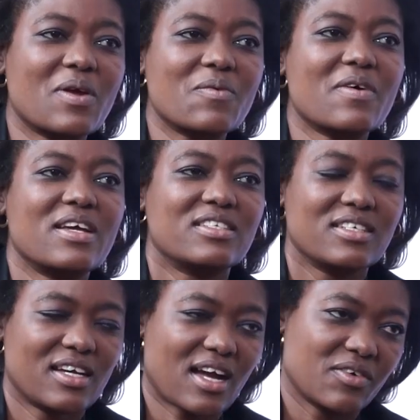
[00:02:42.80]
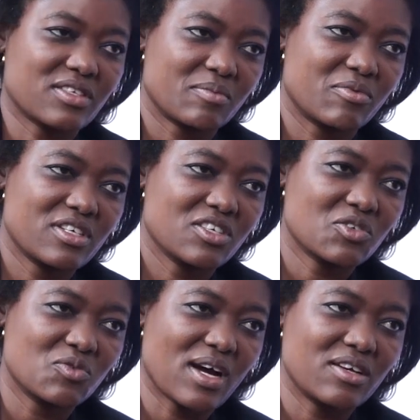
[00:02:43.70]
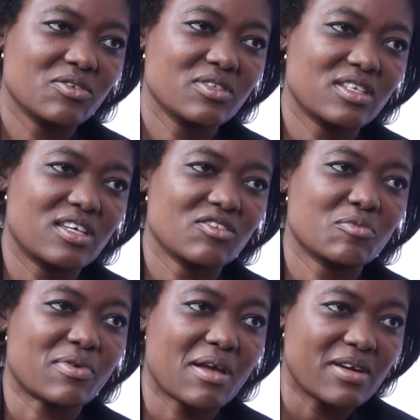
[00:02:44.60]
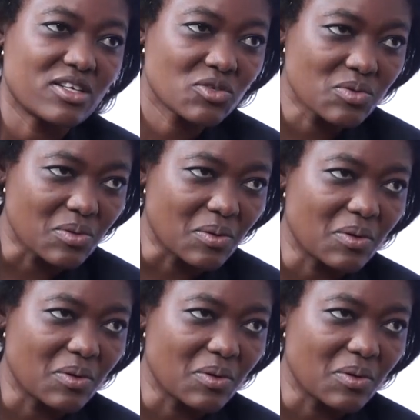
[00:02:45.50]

when we were in Chileka, I was at boarding school, at Ludzi Girls Primary School.